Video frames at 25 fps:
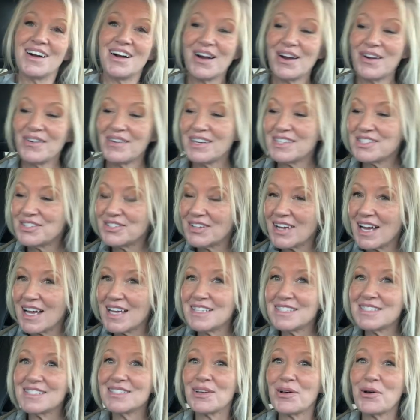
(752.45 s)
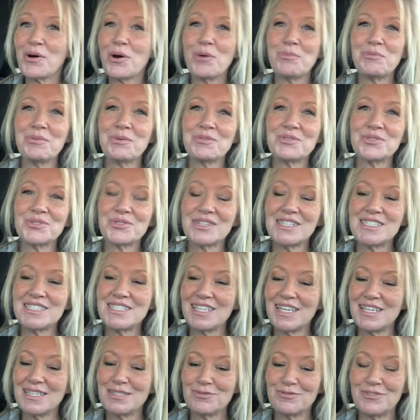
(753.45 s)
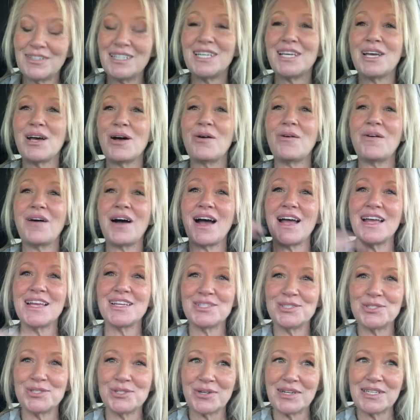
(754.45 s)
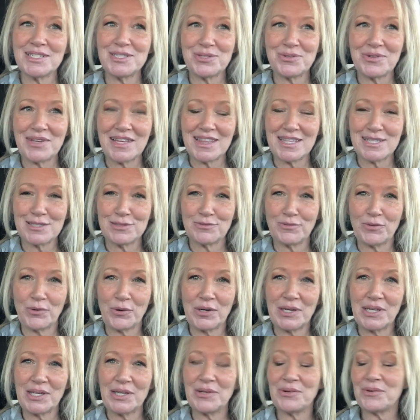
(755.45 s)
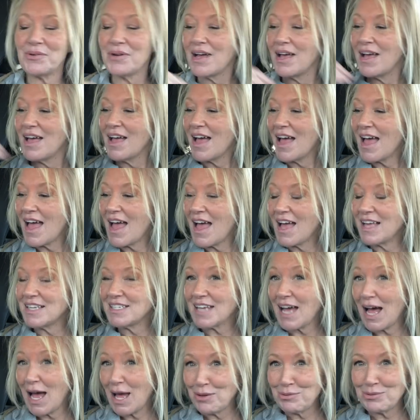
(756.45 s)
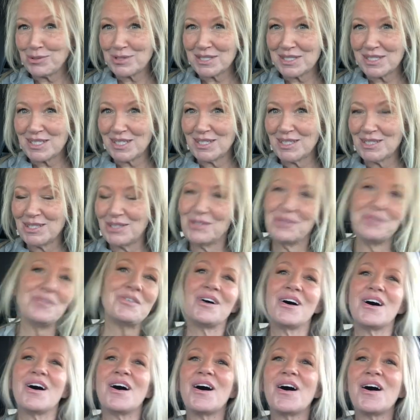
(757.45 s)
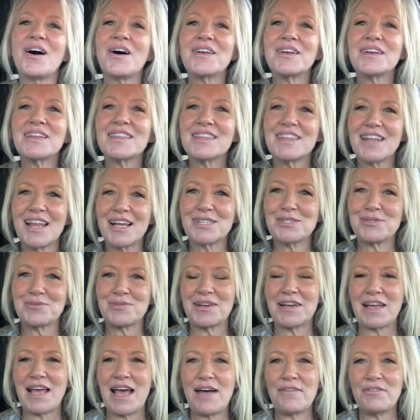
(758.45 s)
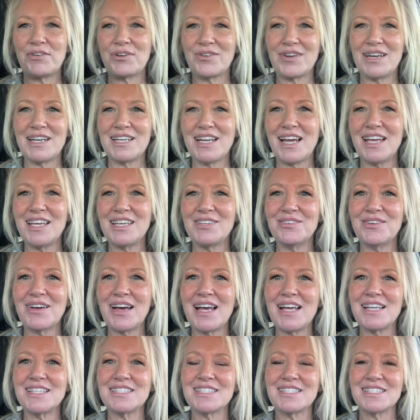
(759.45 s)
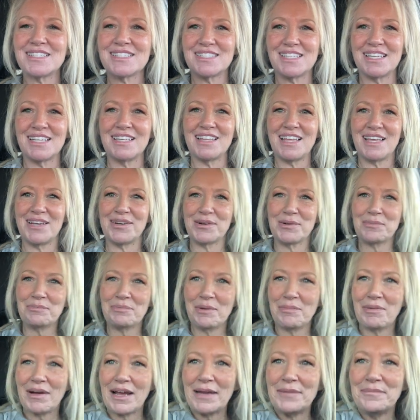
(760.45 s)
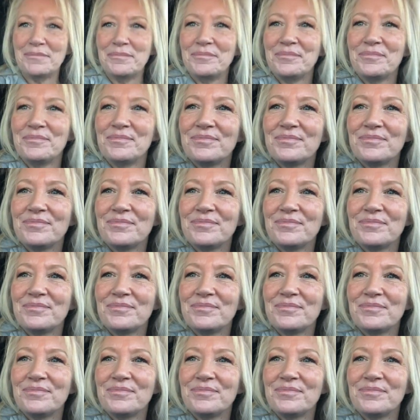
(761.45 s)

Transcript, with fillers: Alright you guys, hope you enjoyed today's video. I enjoyed doing this for you and I will see you on the next one. Have a great night you guys. See you later. Bye-bye.